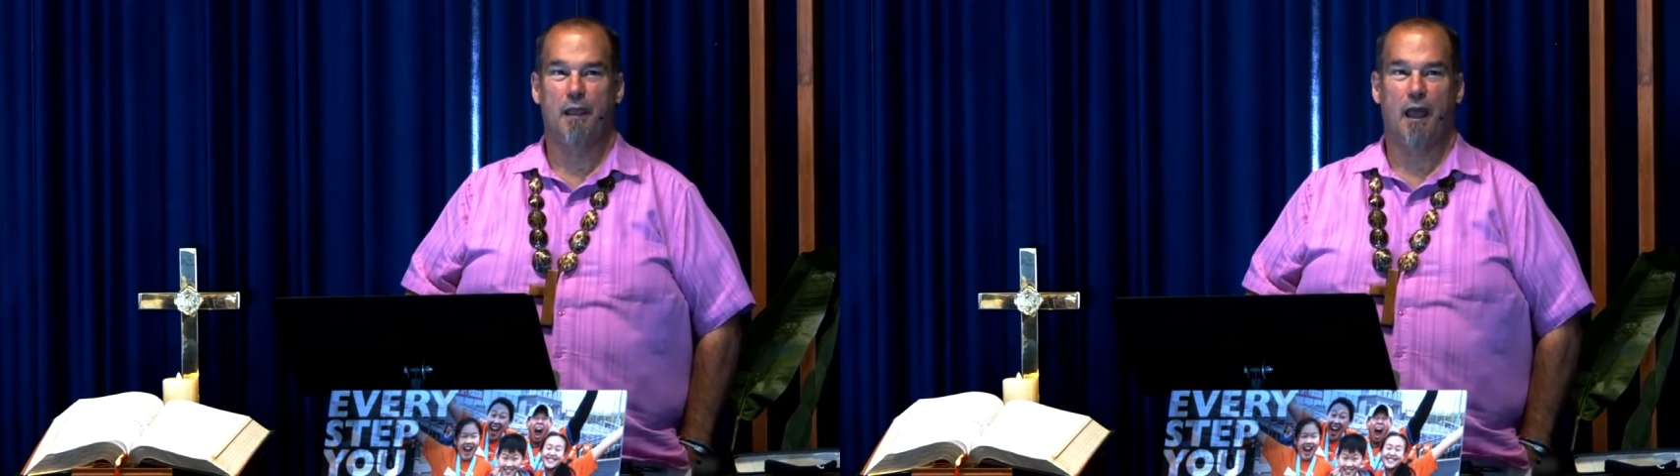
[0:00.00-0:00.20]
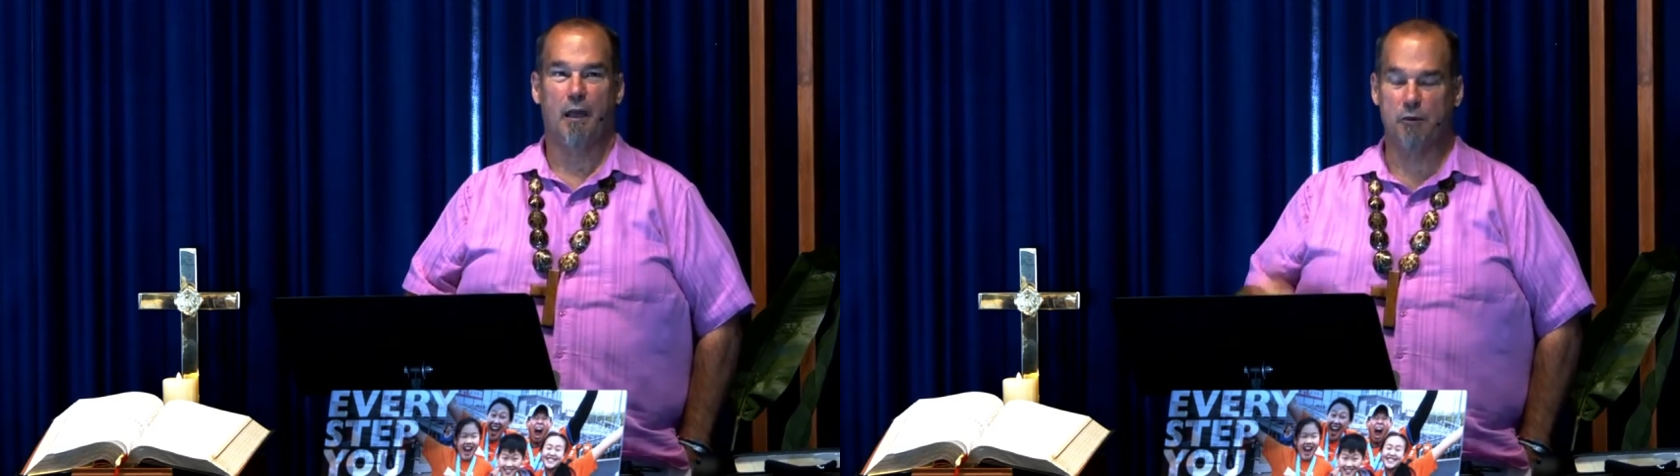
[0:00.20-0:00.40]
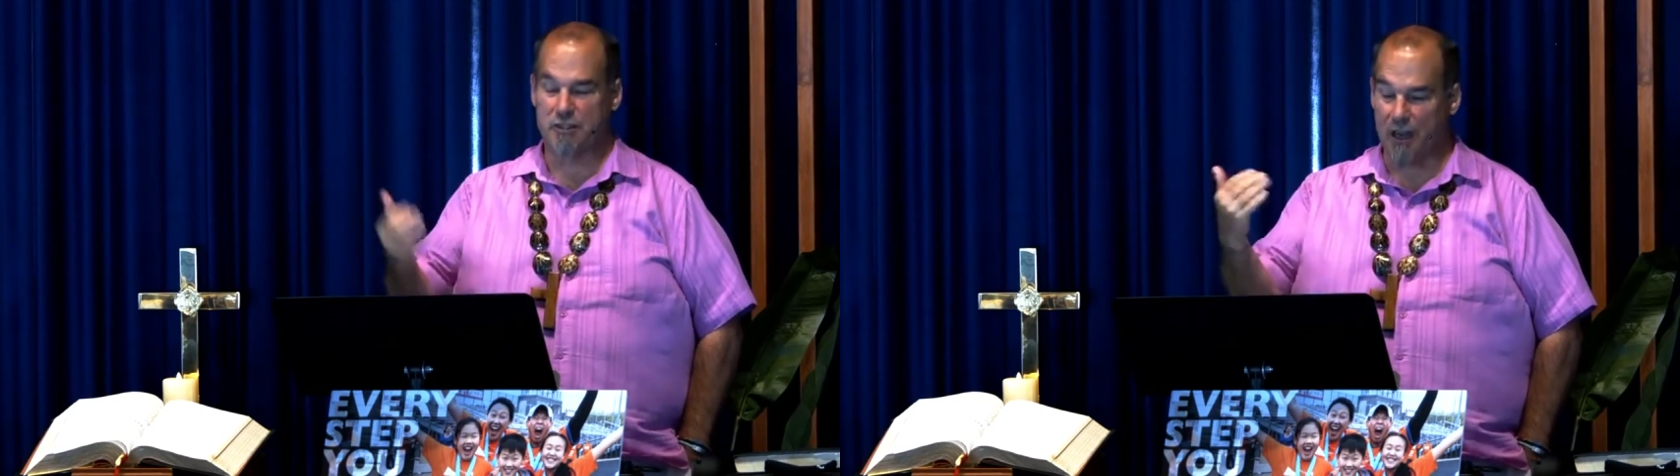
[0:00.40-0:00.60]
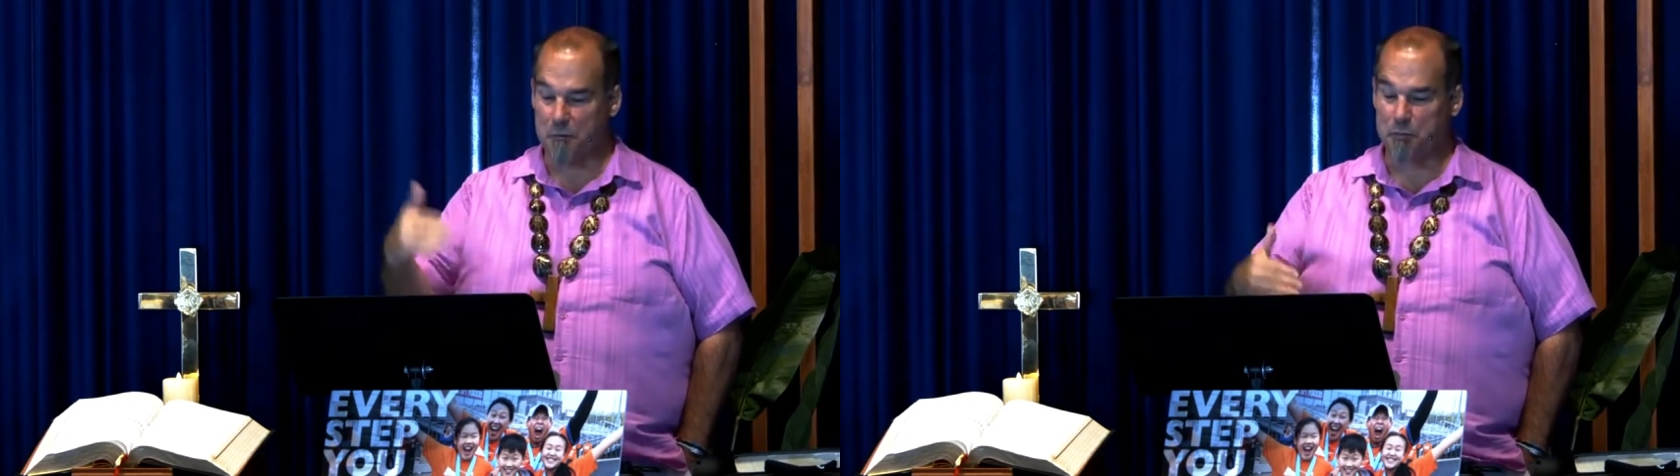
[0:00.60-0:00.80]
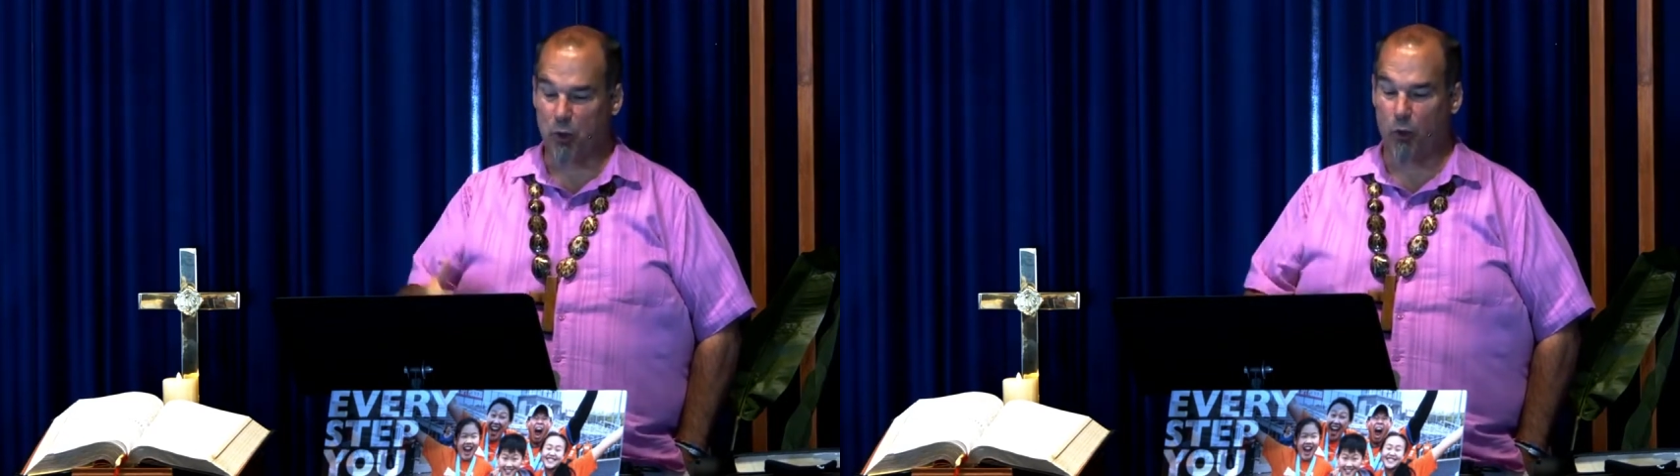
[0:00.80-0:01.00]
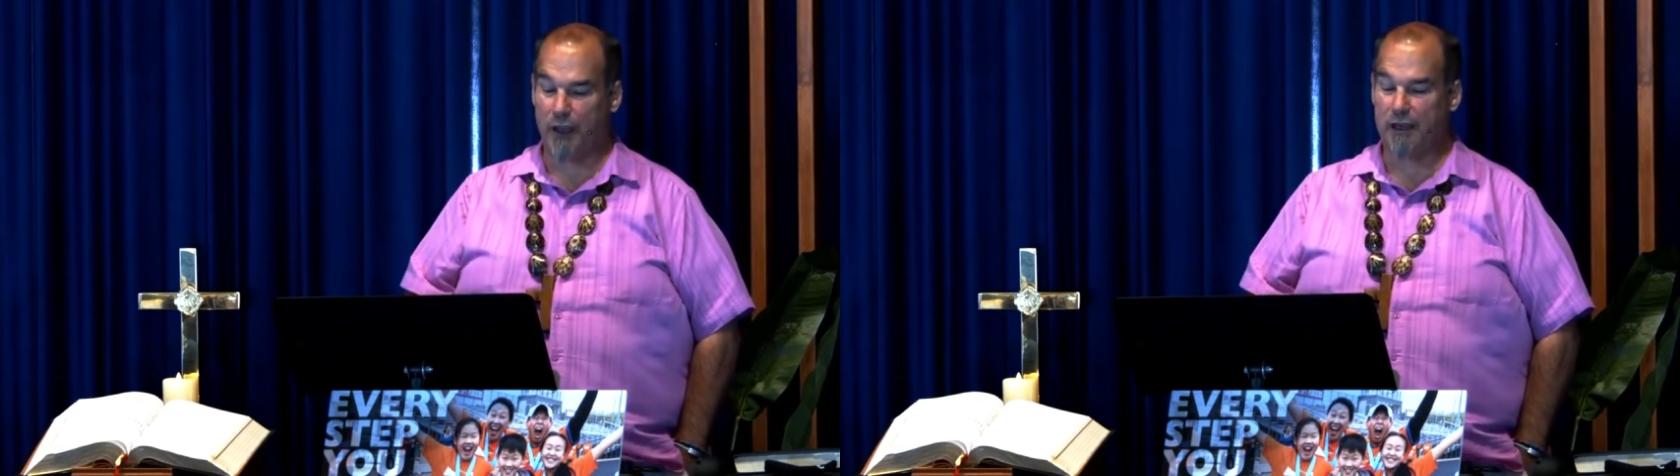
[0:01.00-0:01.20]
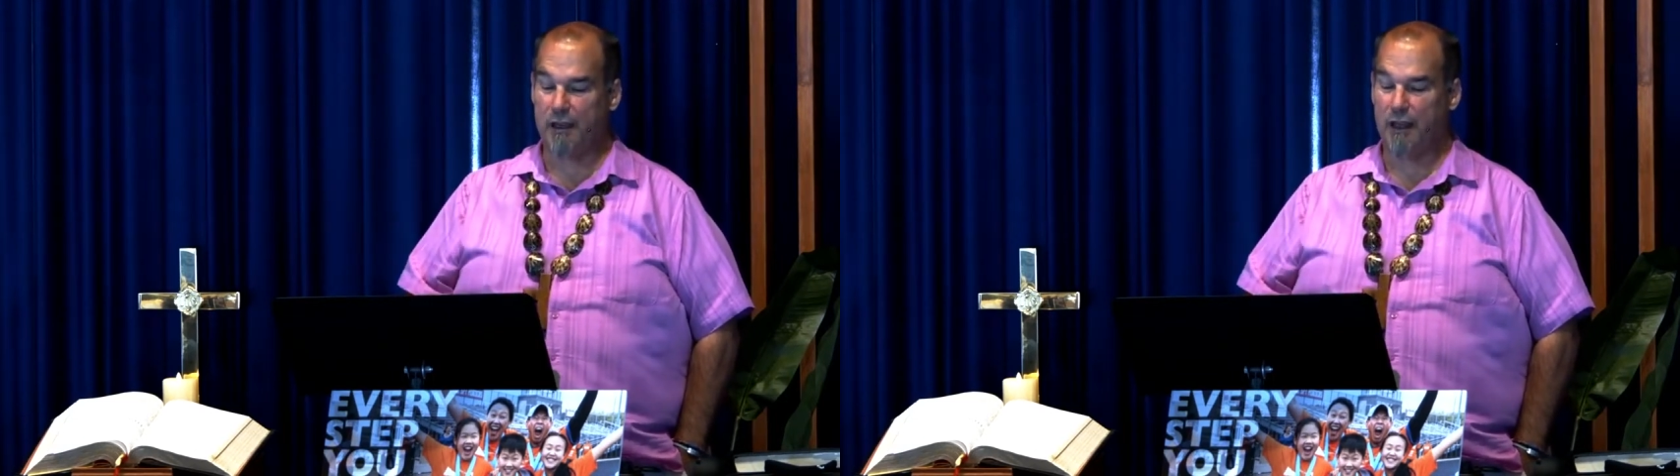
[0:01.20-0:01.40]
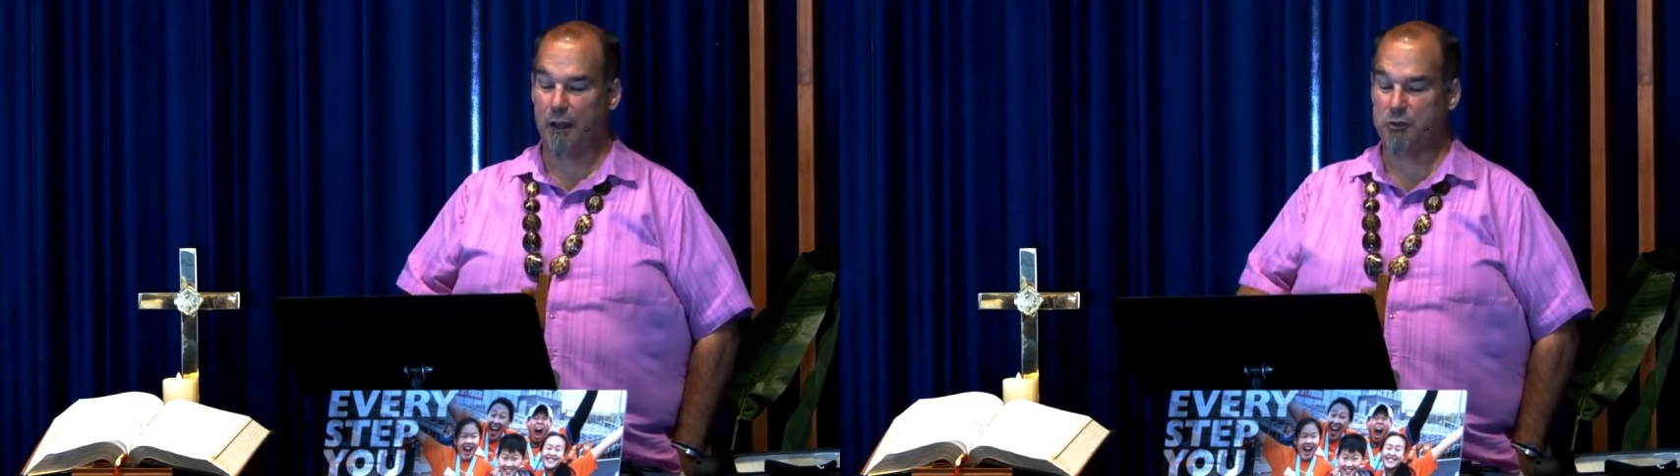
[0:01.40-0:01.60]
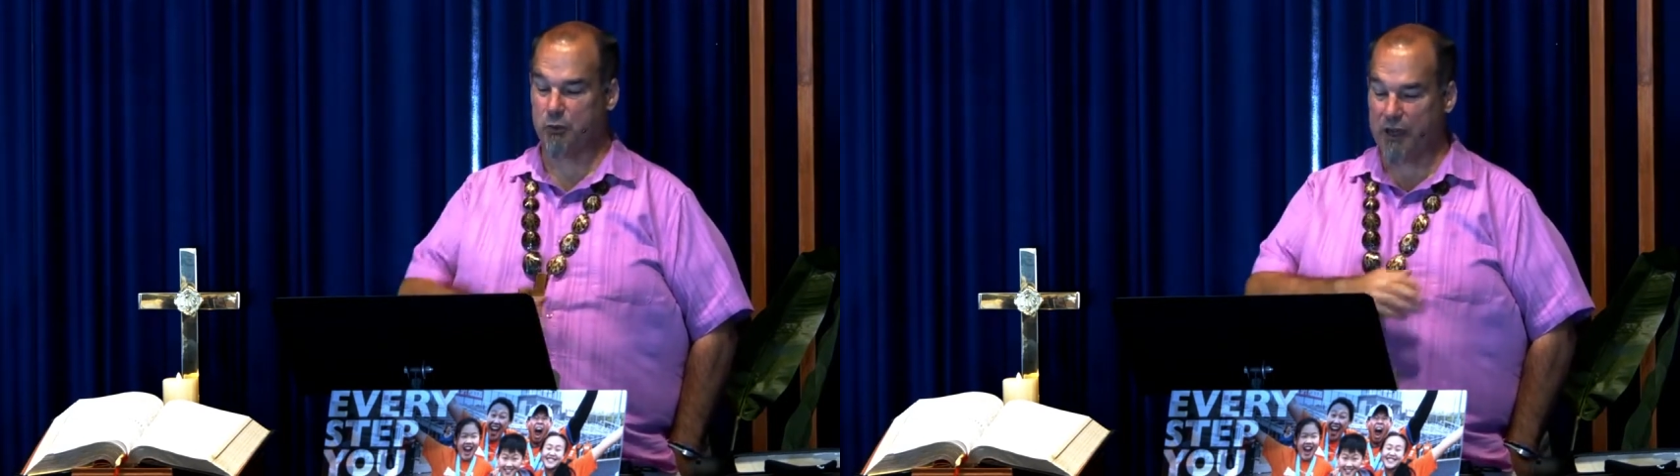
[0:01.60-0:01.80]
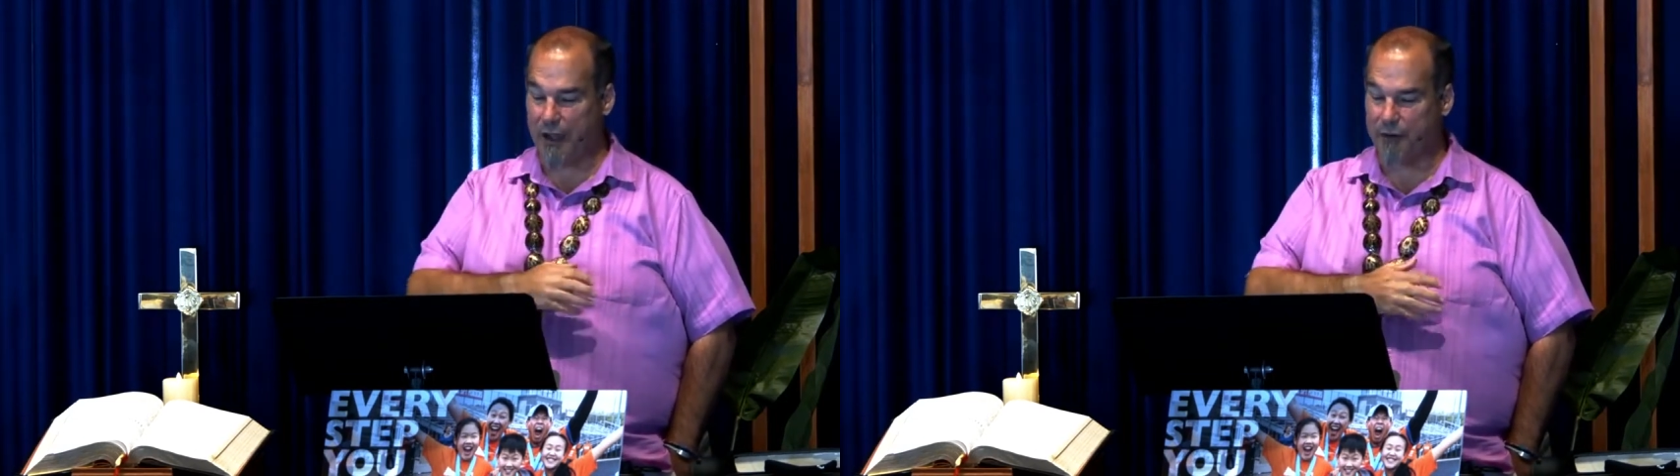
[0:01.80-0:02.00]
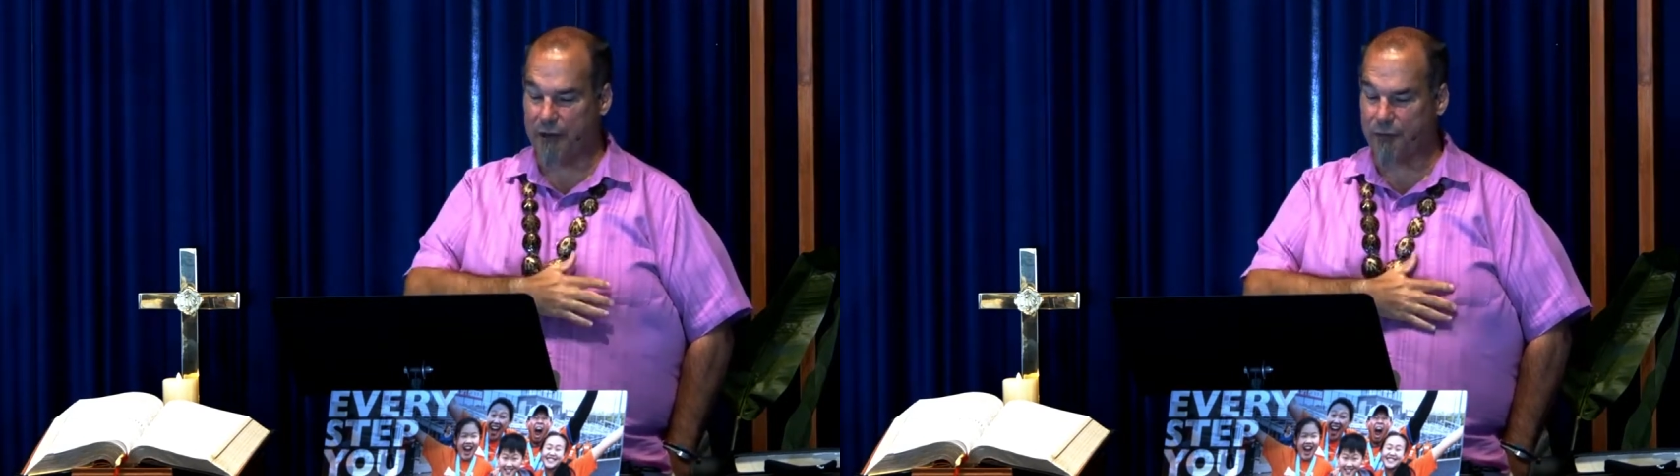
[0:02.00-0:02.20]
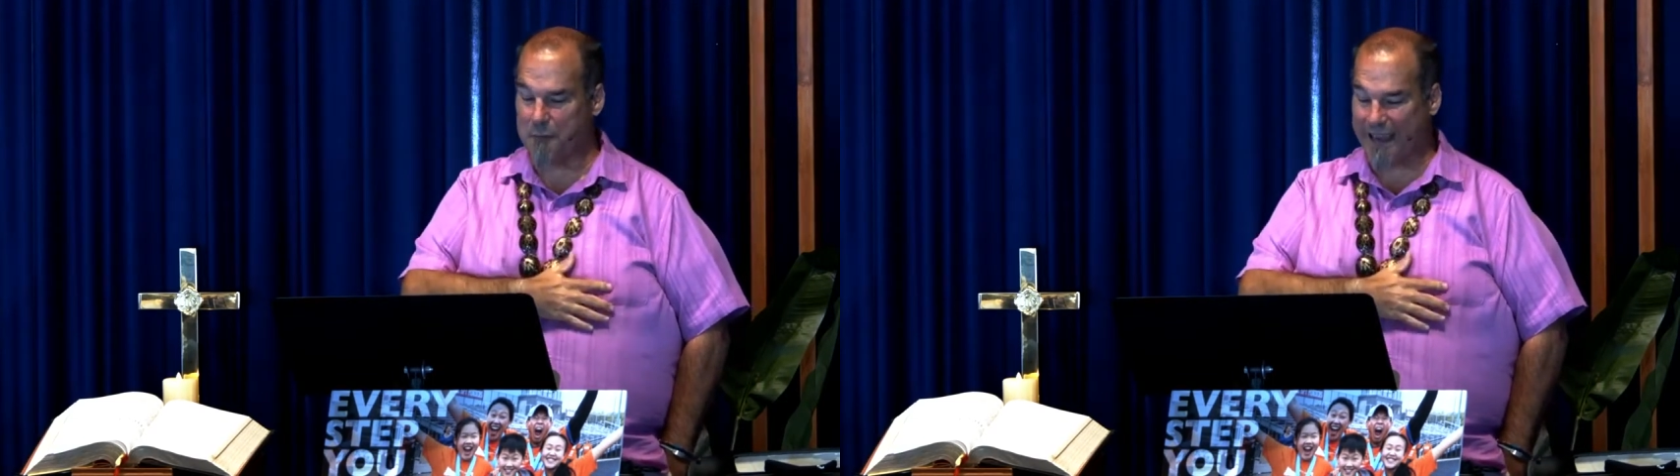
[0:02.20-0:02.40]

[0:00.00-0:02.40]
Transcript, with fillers: I was unemployed. I was recovering from